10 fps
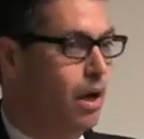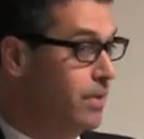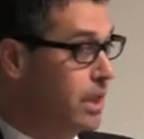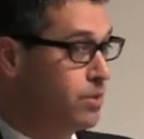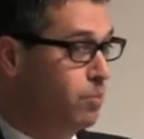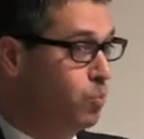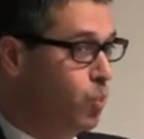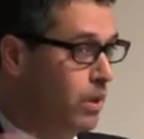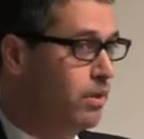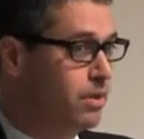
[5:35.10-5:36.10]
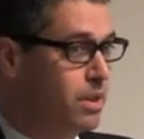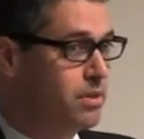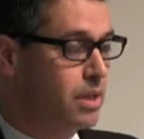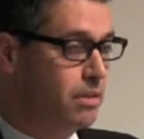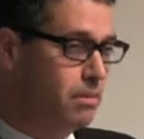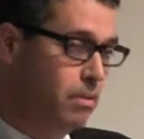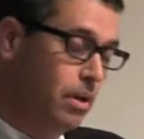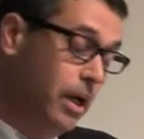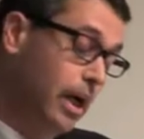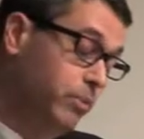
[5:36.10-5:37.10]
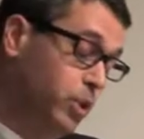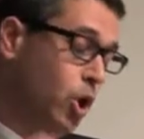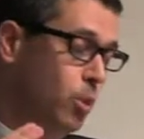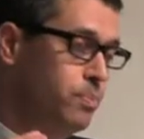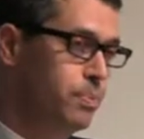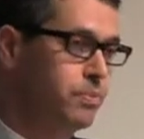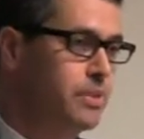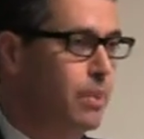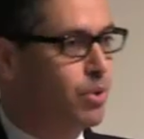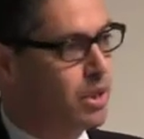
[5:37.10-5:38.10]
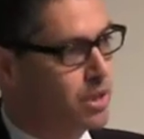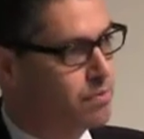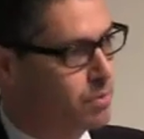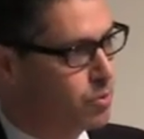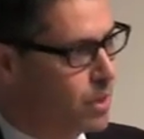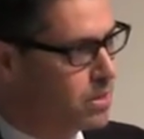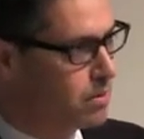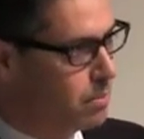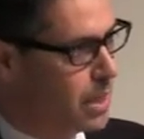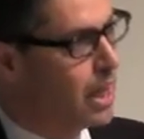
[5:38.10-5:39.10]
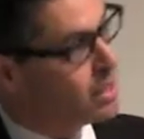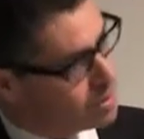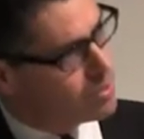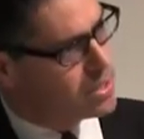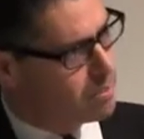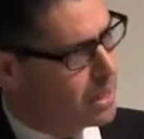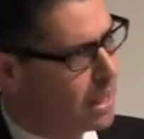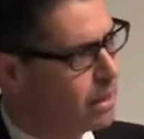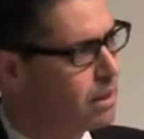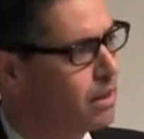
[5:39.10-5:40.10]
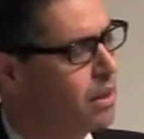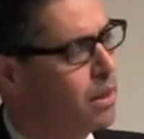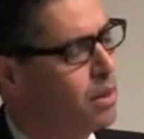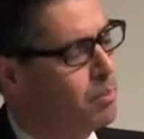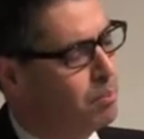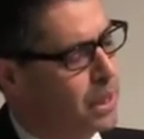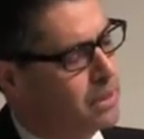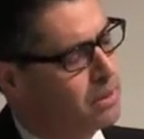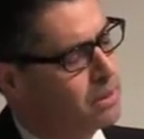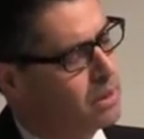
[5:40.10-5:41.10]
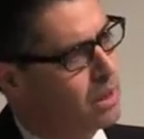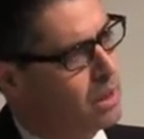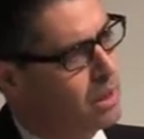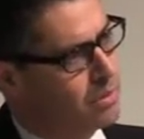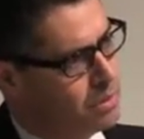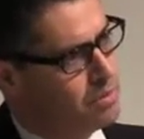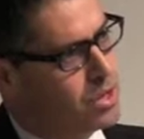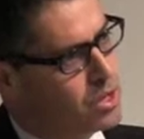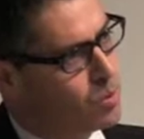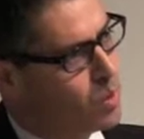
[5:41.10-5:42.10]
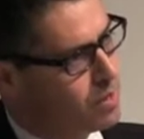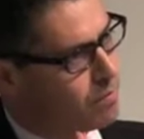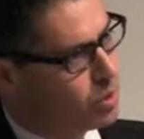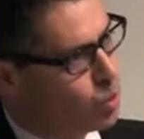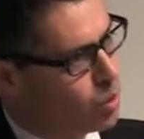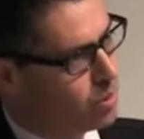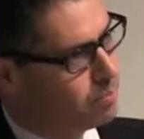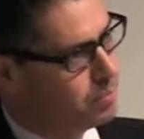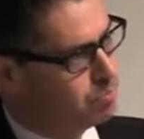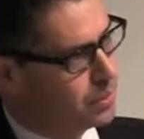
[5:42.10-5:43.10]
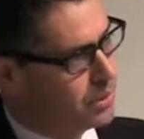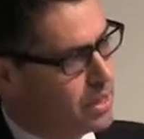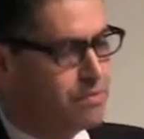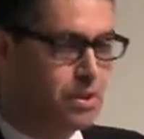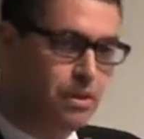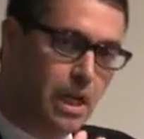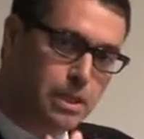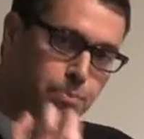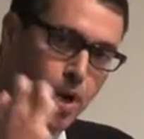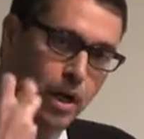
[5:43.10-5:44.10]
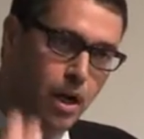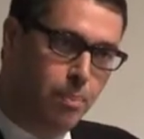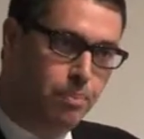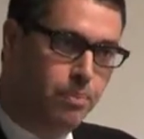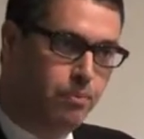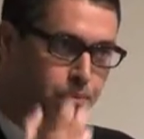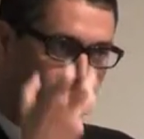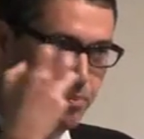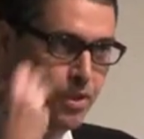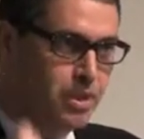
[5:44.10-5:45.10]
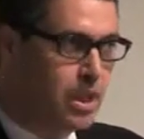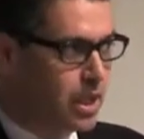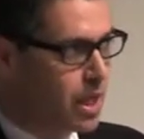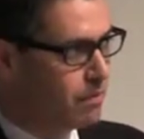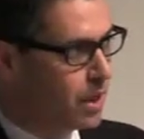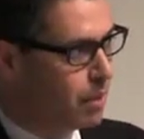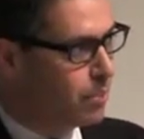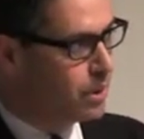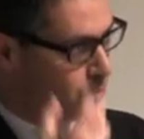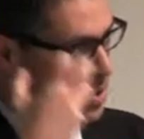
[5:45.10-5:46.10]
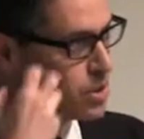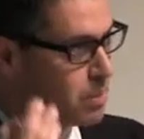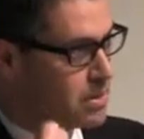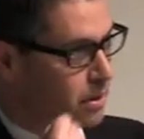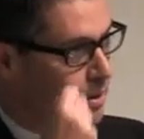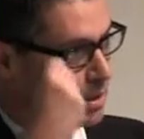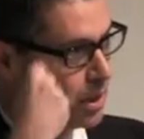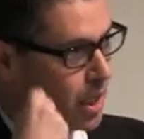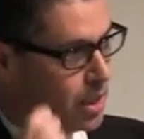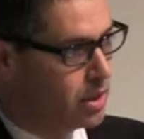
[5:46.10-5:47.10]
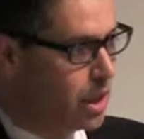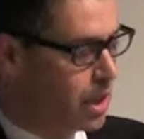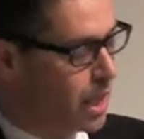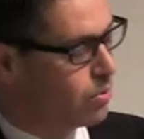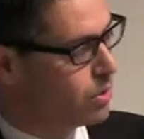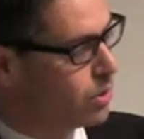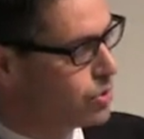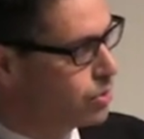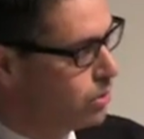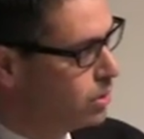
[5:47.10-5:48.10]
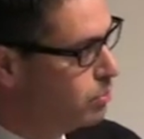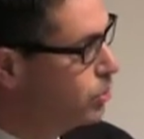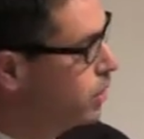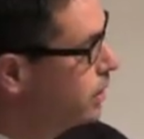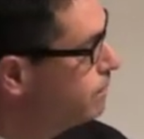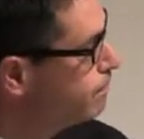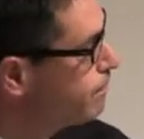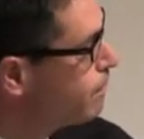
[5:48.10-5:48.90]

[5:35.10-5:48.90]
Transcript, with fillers: Uh, and that's one of the things that I would hope separate us from the rest of the pack, and there is a pack, but uh, th these are one of our core beliefs, and that sprang up from the DNA of the company, which is basically a, an agricultural community.